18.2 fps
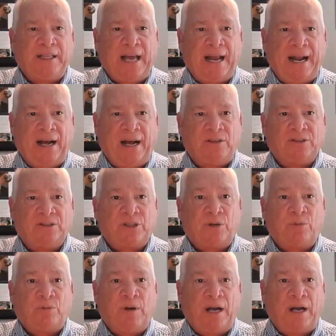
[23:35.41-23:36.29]
that house
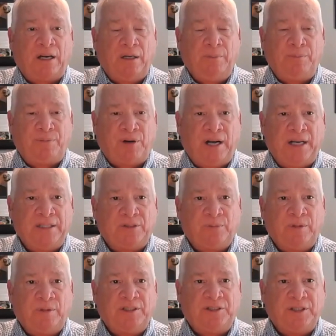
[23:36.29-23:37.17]
correctly
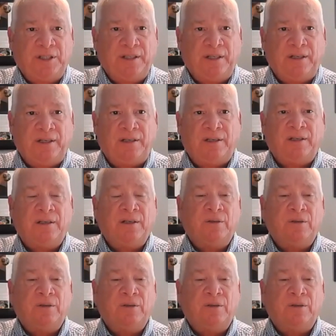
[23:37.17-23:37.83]
priced when it's in there